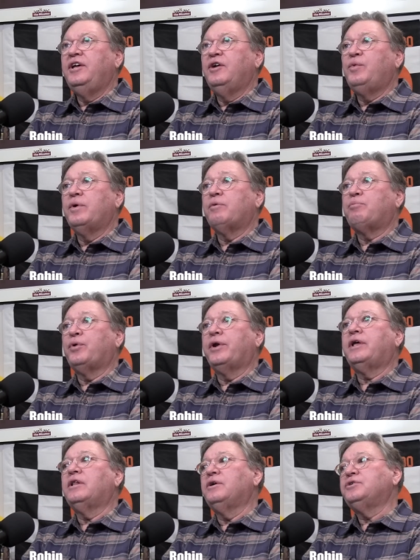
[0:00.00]
you know, we were
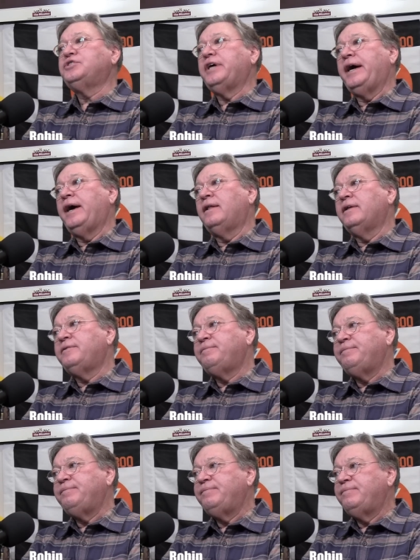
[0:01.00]
pretty close to Alan,
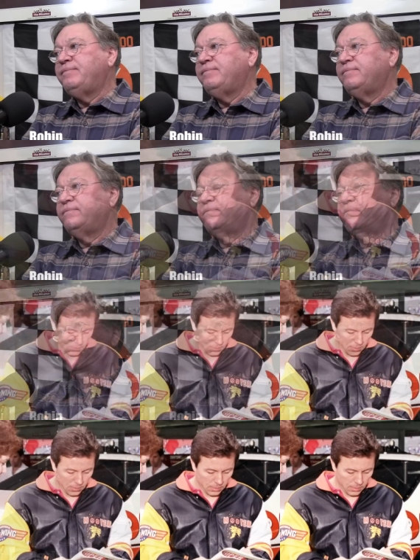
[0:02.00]

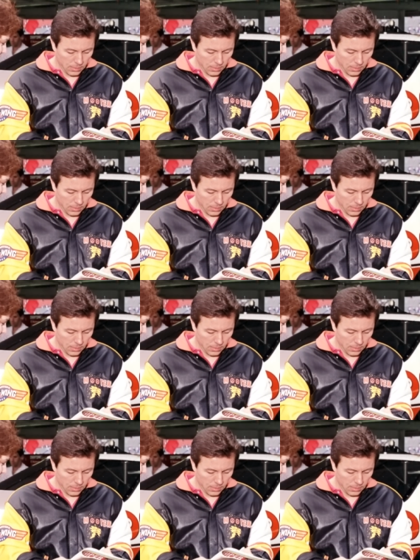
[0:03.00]
right?
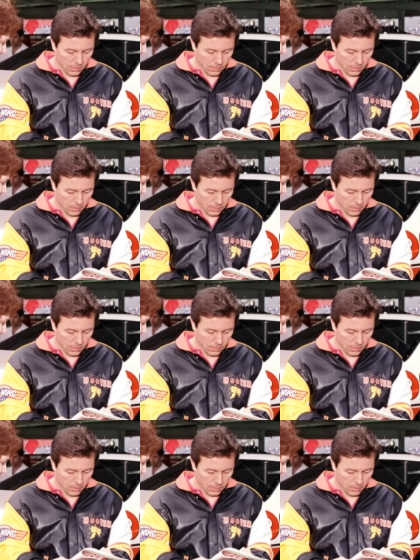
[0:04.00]
And